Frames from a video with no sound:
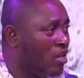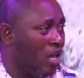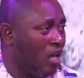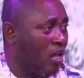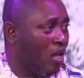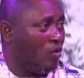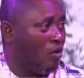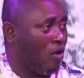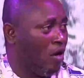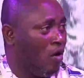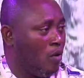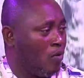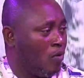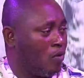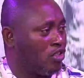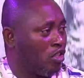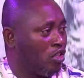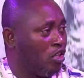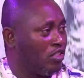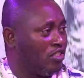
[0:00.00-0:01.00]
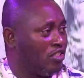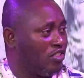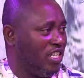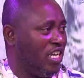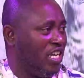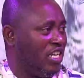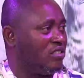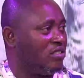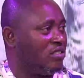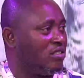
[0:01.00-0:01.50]
within all these
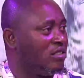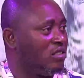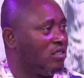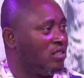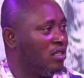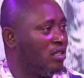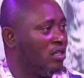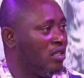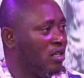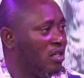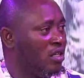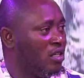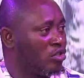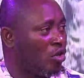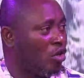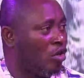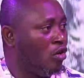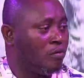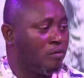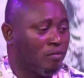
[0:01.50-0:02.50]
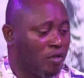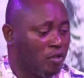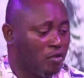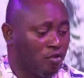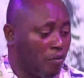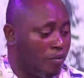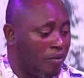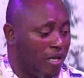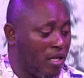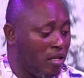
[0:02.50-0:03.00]
years. So
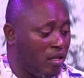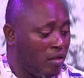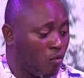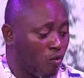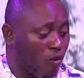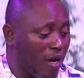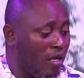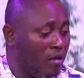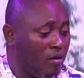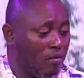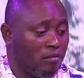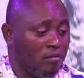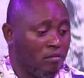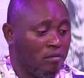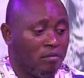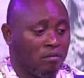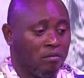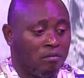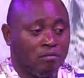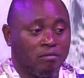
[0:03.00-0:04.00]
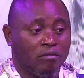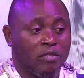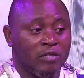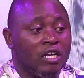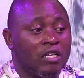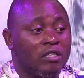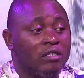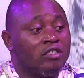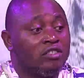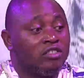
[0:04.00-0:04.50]
to me, well,
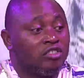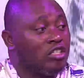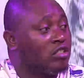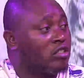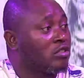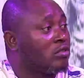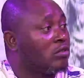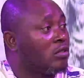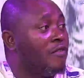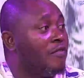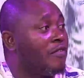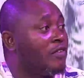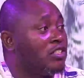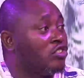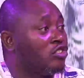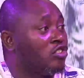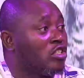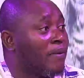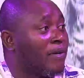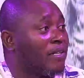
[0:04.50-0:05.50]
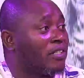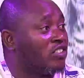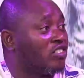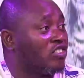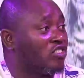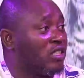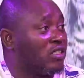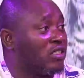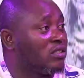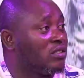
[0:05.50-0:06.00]
it's just everything is just about
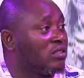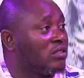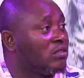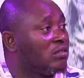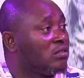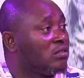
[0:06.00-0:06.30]
interest.